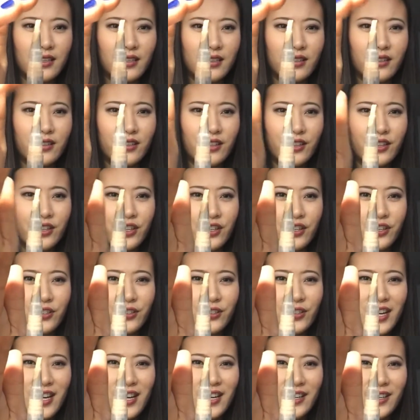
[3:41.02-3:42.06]
There you
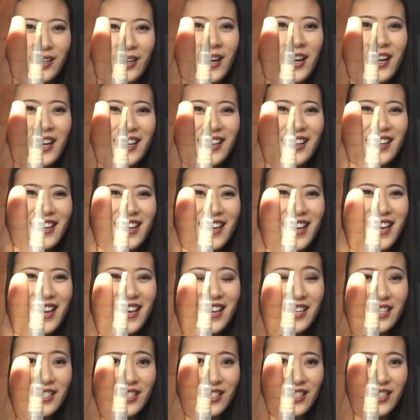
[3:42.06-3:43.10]
go. Uh,
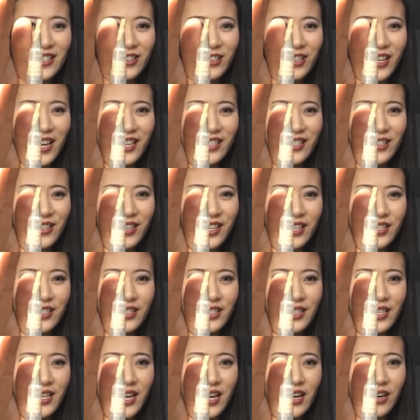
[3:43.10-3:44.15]
so as you can
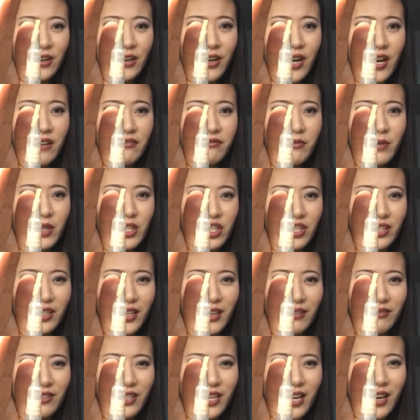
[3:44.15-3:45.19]
see, I don't have much
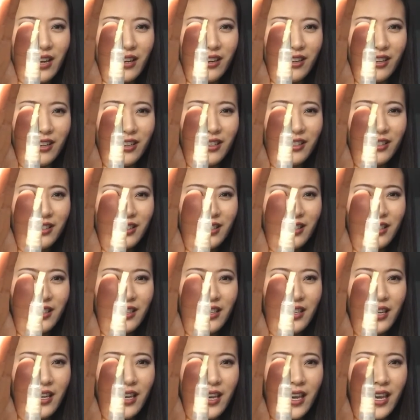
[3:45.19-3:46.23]
left at all.
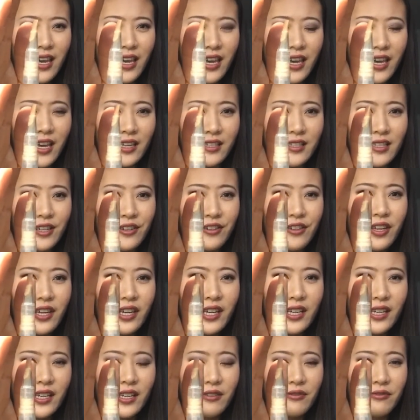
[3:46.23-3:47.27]
And I
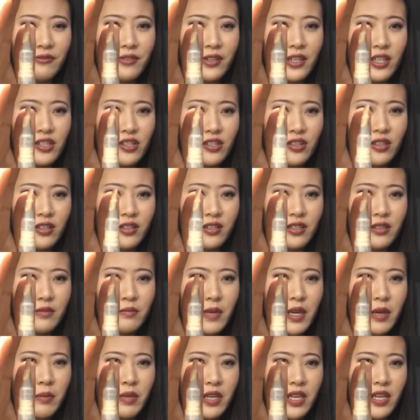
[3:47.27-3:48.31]
think I can finish this
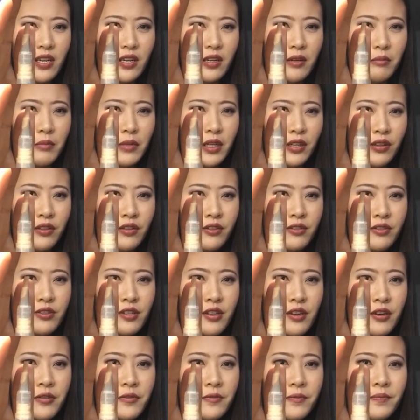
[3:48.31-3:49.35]
maybe in a month or
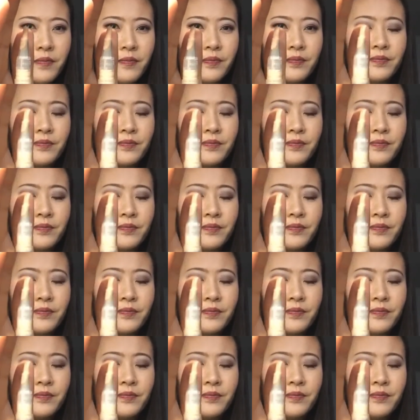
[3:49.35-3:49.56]
so.